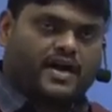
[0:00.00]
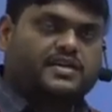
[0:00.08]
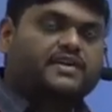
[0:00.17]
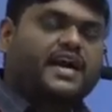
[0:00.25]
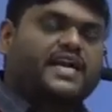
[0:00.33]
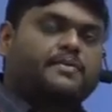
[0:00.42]

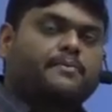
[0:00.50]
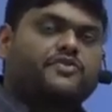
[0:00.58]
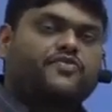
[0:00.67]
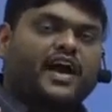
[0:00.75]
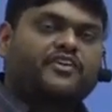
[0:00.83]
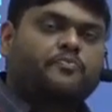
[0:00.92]
Dividing by
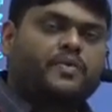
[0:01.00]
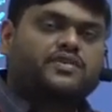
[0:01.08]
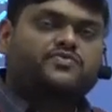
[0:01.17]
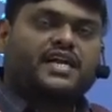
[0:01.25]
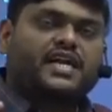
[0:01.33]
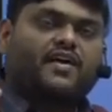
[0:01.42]
5 means we
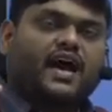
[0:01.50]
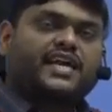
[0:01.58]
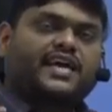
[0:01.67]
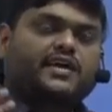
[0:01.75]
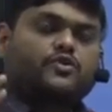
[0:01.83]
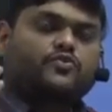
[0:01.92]
are
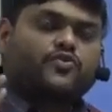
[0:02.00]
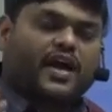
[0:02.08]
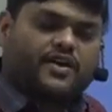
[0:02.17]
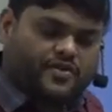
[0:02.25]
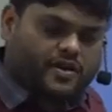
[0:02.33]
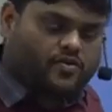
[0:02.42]
dividing into
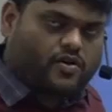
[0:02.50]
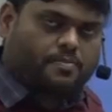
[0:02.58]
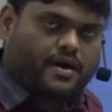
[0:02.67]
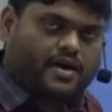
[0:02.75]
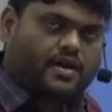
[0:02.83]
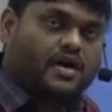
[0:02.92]
5 equal part.